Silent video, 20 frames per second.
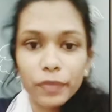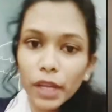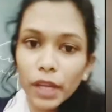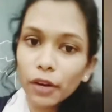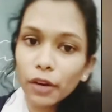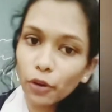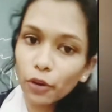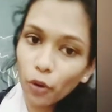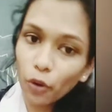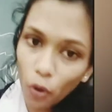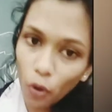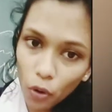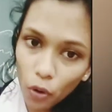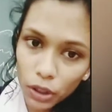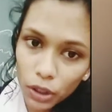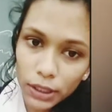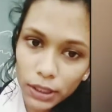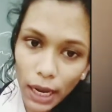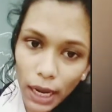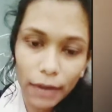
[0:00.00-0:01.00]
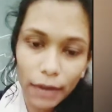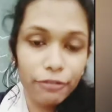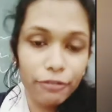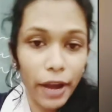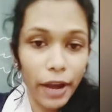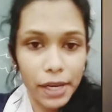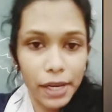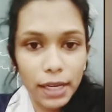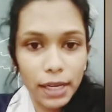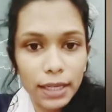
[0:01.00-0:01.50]
they grow old, and
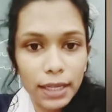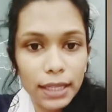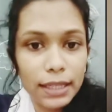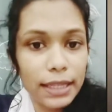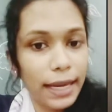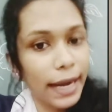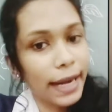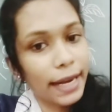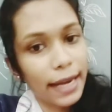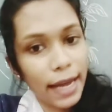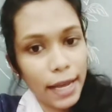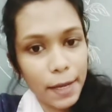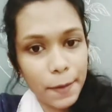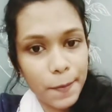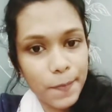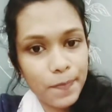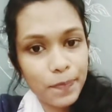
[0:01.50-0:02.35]
finally they die.